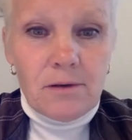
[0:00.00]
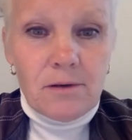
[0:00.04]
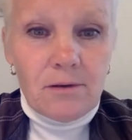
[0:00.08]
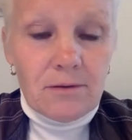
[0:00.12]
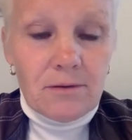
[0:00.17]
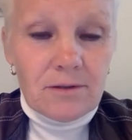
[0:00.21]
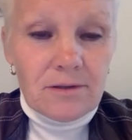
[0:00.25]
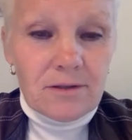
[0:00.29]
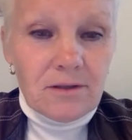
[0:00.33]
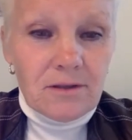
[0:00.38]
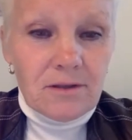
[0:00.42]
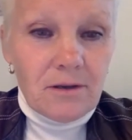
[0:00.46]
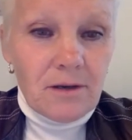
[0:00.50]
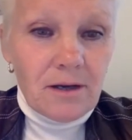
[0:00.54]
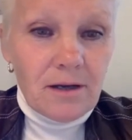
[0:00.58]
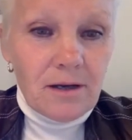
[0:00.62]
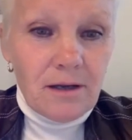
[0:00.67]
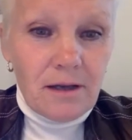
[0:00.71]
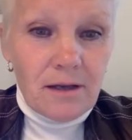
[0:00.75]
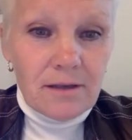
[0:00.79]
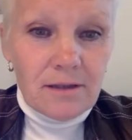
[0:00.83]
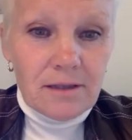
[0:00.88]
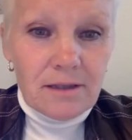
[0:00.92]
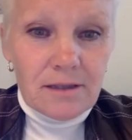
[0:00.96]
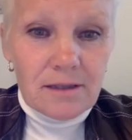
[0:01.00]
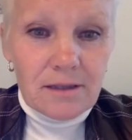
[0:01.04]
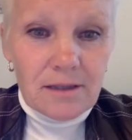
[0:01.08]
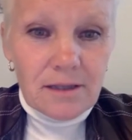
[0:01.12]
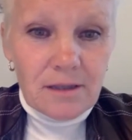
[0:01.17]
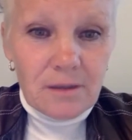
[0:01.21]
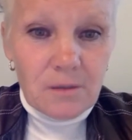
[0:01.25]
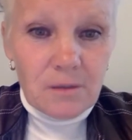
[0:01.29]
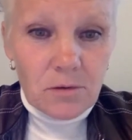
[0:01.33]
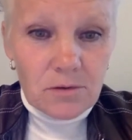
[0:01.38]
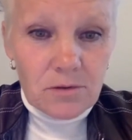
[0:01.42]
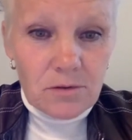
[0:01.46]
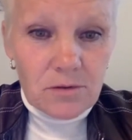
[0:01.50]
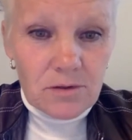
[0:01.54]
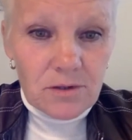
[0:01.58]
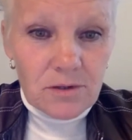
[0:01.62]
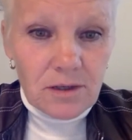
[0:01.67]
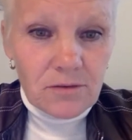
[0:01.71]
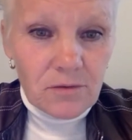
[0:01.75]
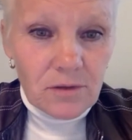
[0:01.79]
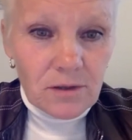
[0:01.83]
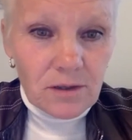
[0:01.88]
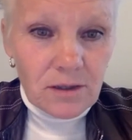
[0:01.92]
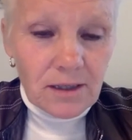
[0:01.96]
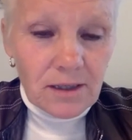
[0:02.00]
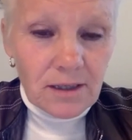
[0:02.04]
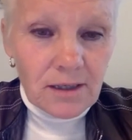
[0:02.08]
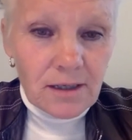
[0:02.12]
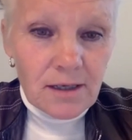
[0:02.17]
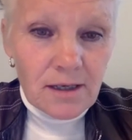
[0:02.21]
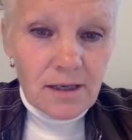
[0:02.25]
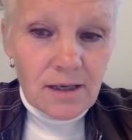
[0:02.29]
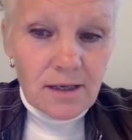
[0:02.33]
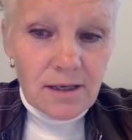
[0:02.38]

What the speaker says: Also, I didn't hear what you said really.